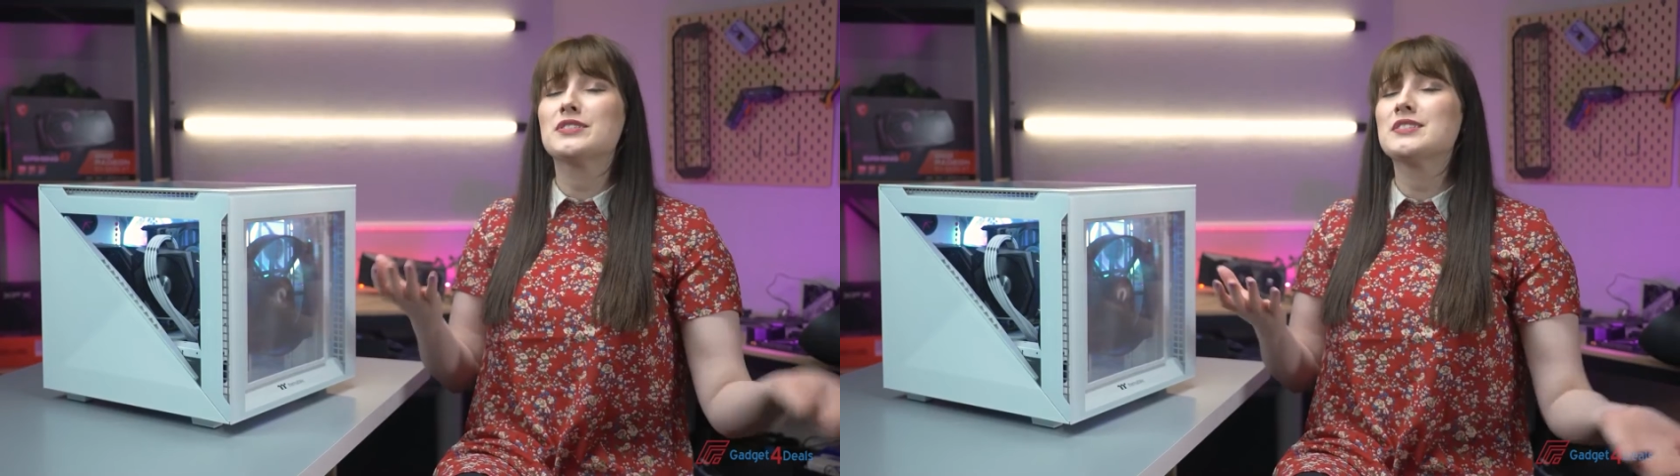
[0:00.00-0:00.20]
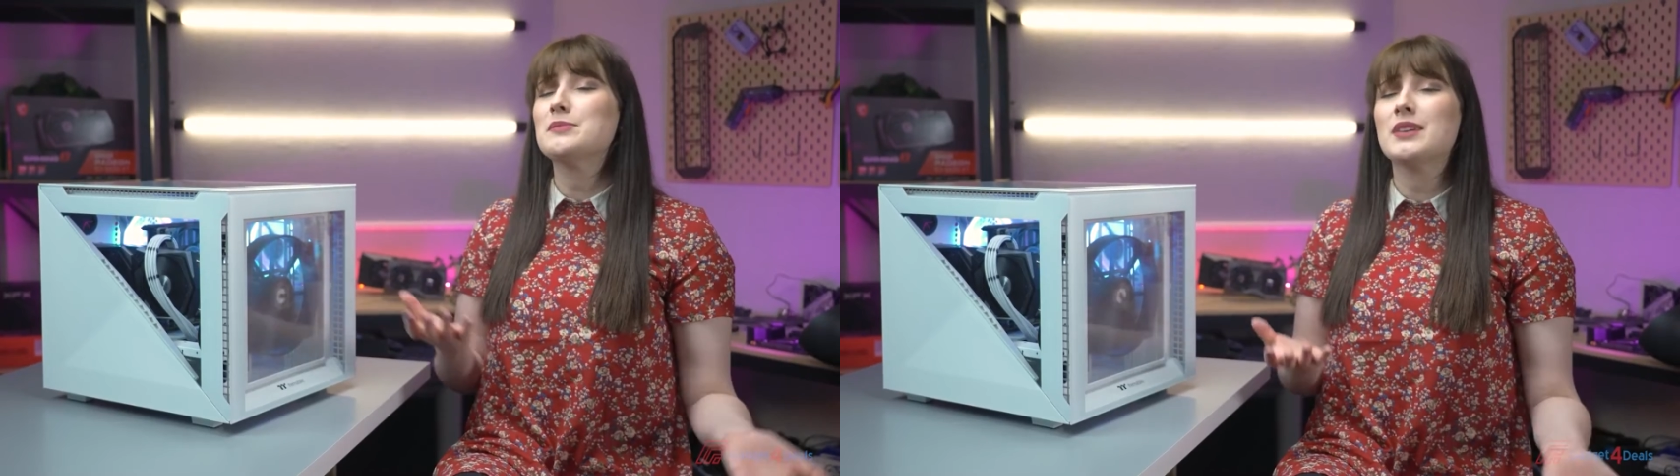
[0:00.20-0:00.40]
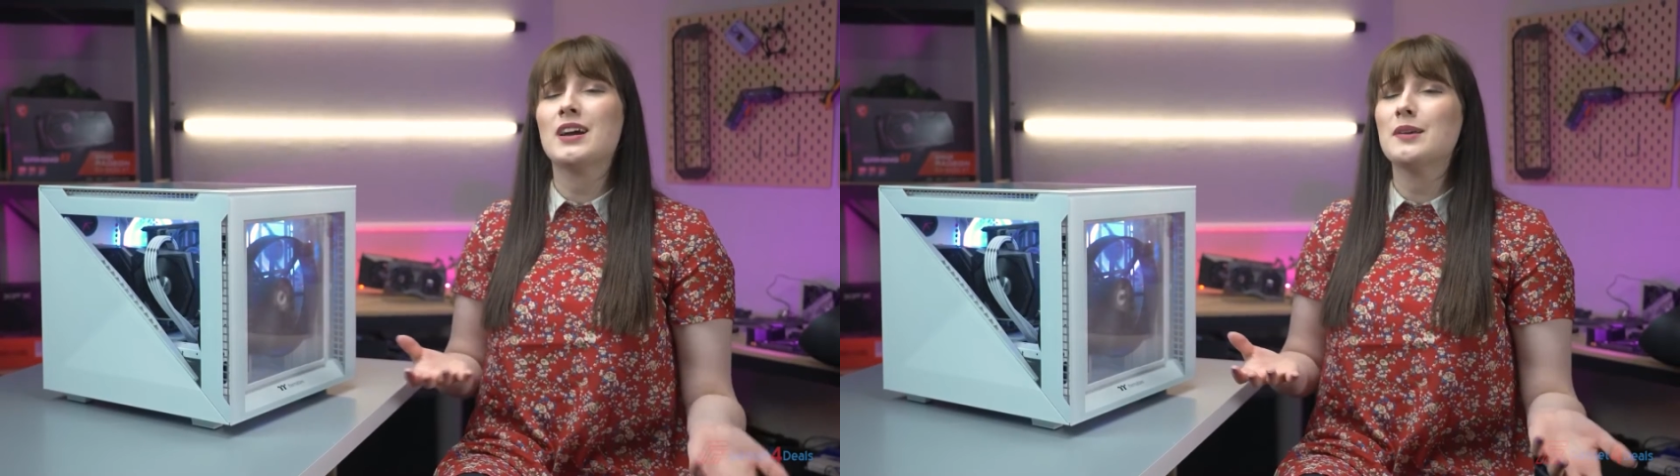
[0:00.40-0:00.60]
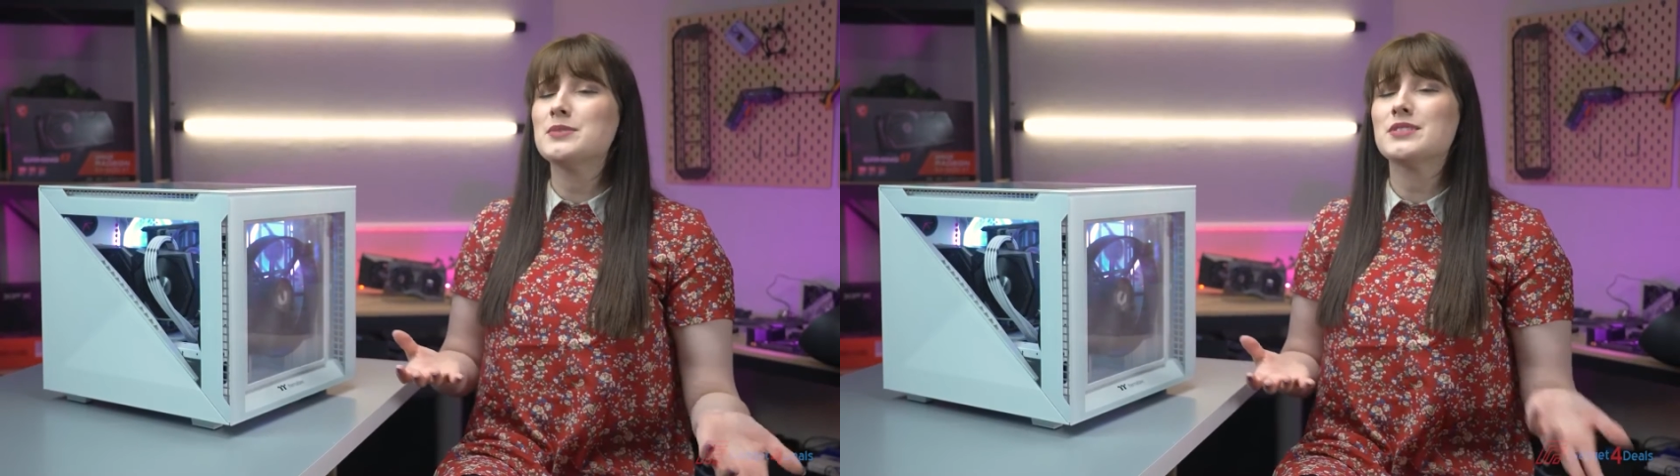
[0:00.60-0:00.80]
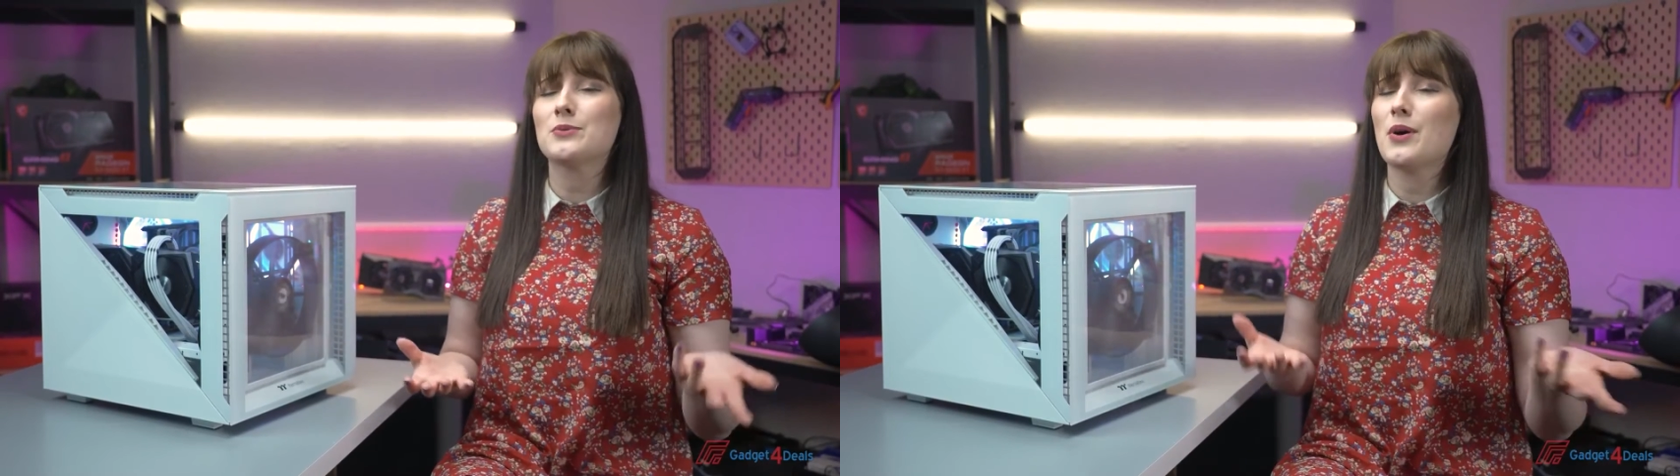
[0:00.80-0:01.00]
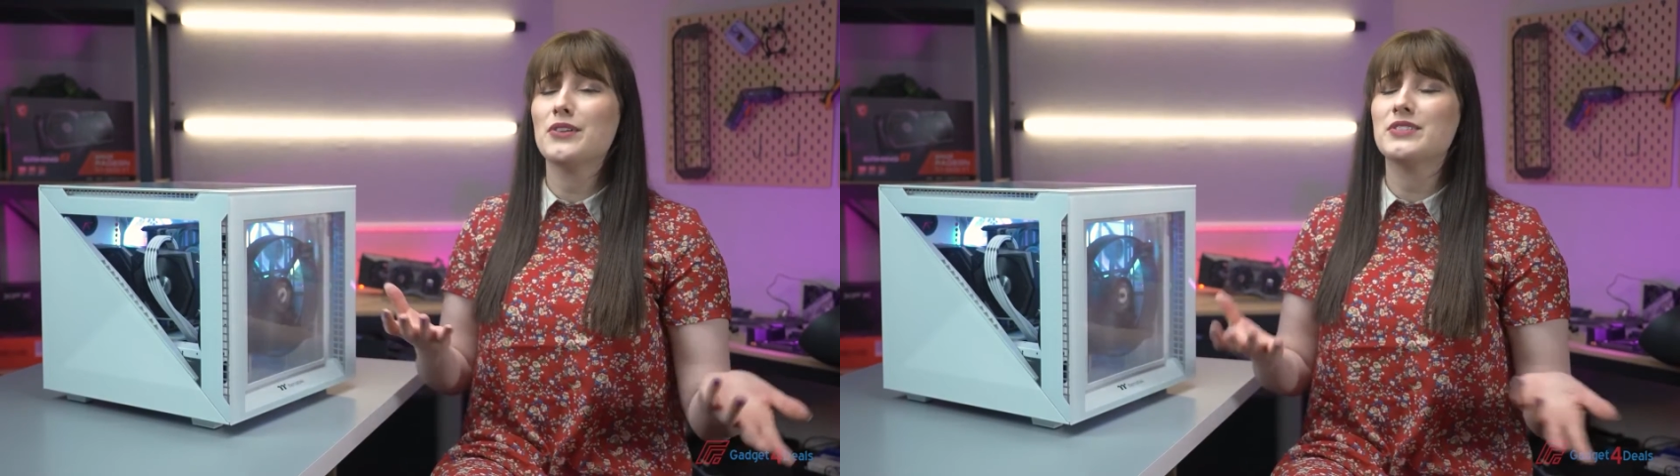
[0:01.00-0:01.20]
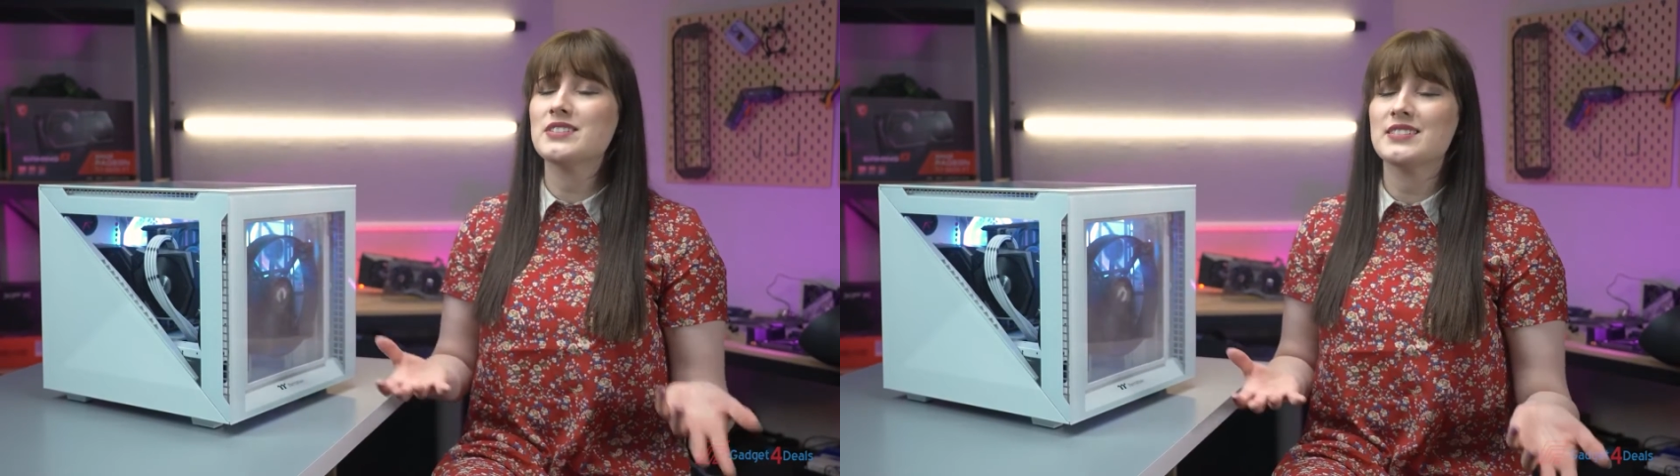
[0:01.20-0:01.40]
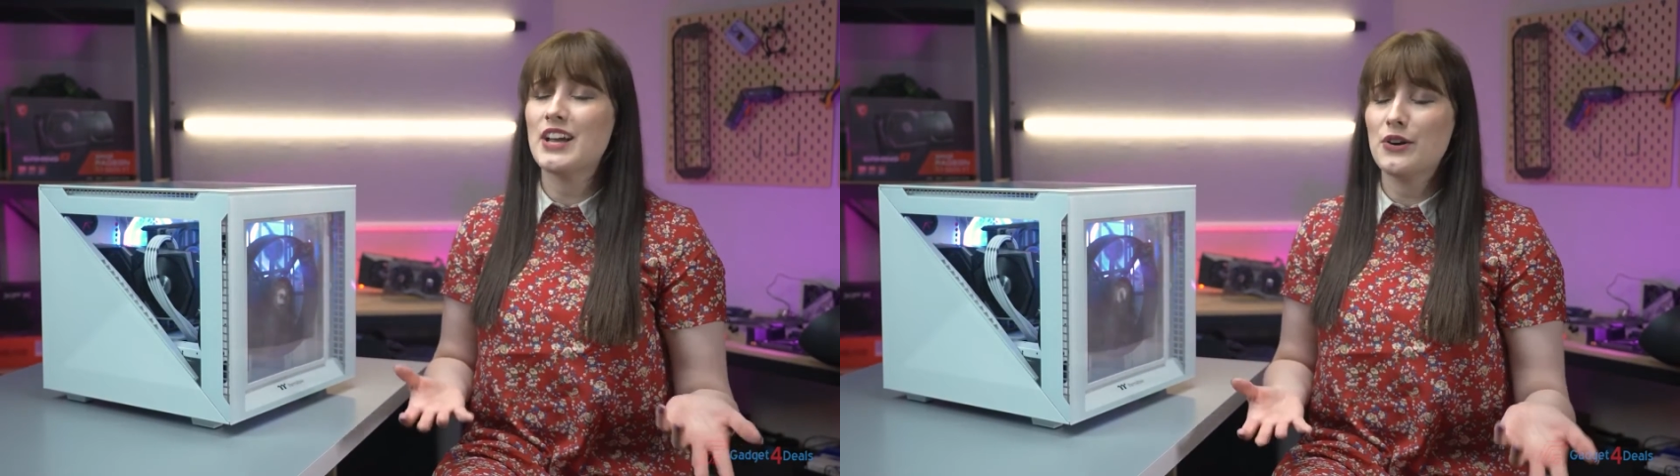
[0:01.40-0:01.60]
because sometimes the world
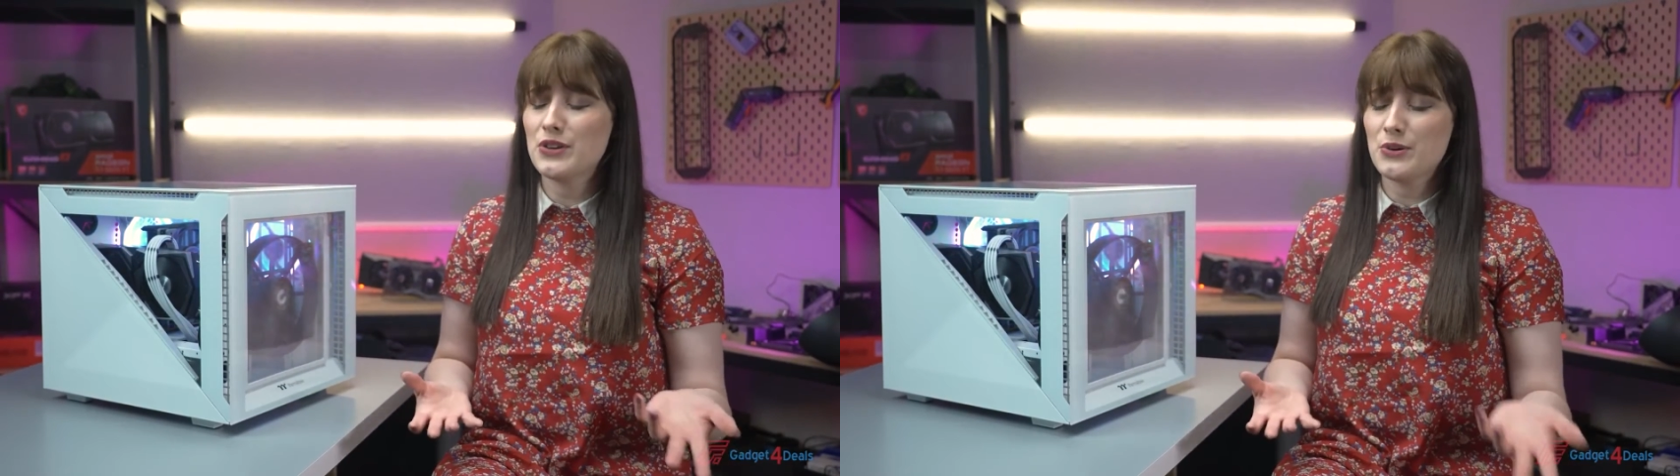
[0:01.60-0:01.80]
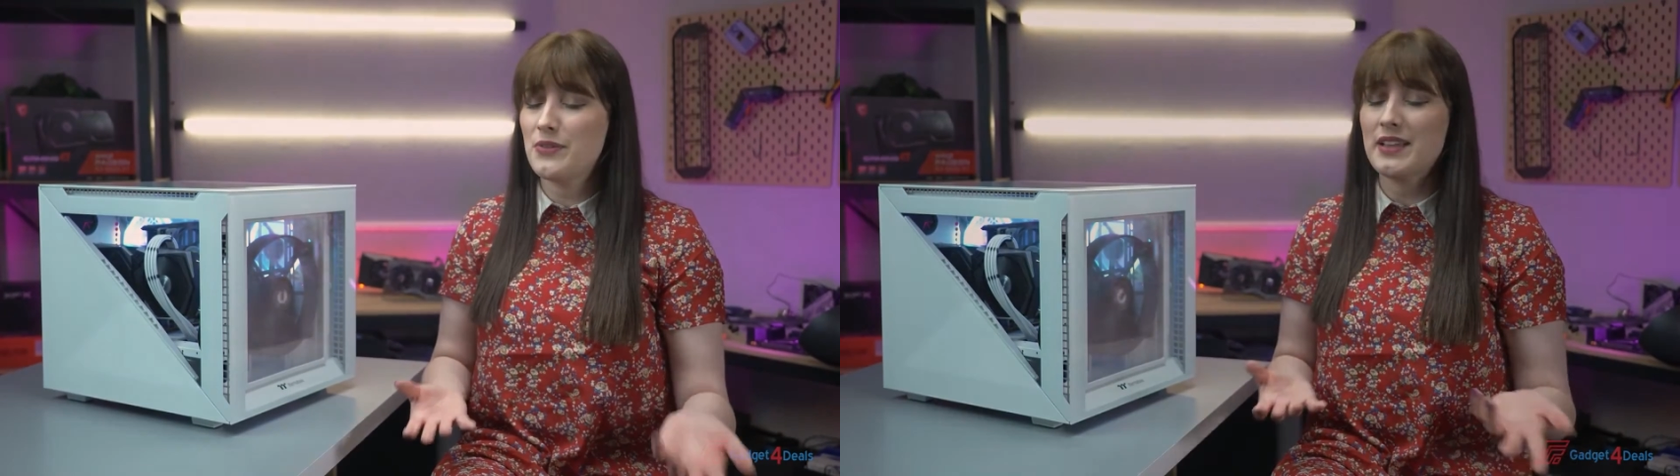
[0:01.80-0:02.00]
doesn't tell you and